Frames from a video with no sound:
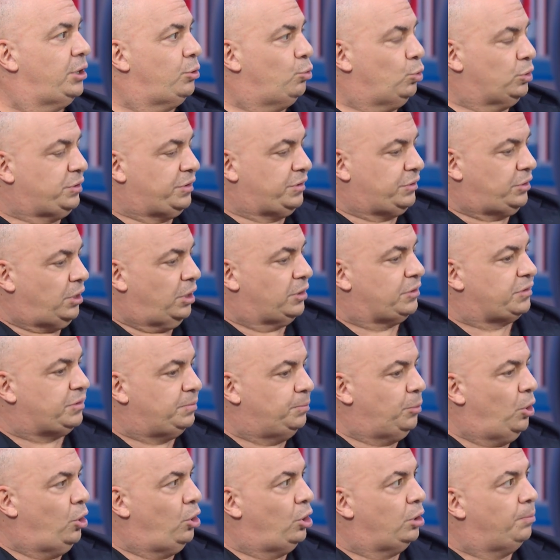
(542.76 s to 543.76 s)
would start
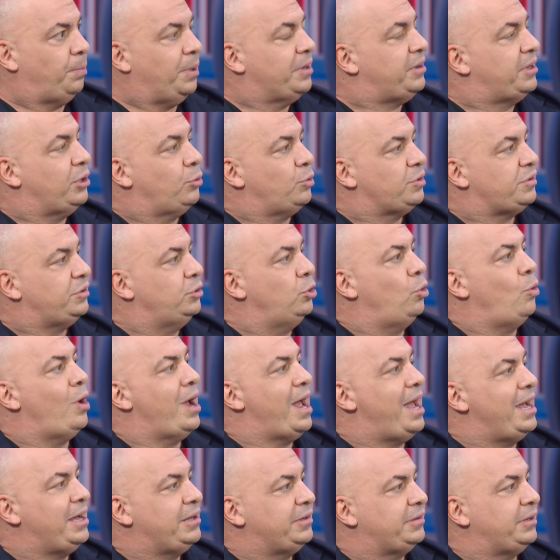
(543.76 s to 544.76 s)
small, but there was no
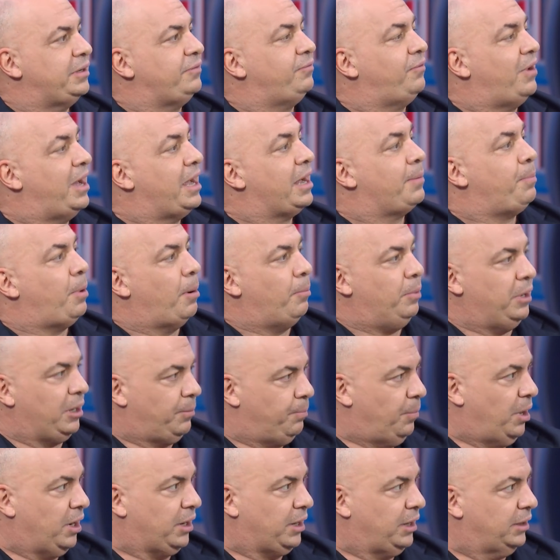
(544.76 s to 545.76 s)
exit via public
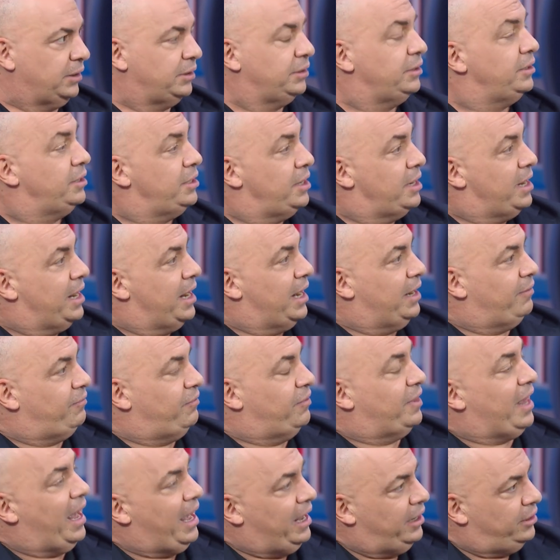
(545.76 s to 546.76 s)
market. If
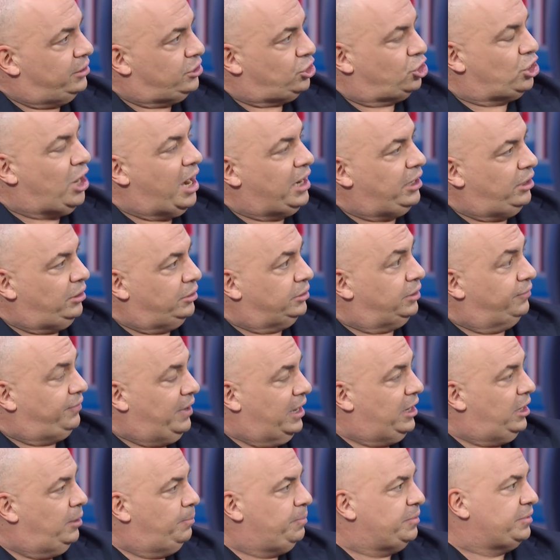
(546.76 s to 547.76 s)
that channel
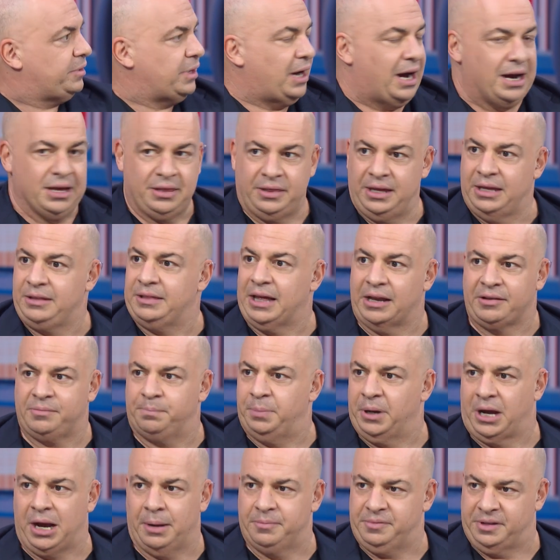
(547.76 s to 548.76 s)
develops, I think that
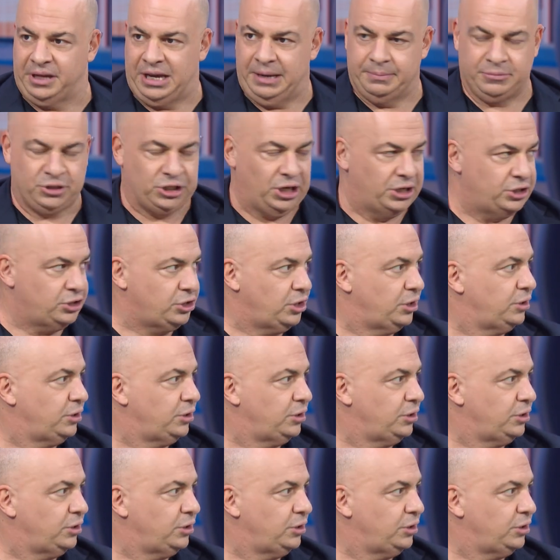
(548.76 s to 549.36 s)
becomes a game changer.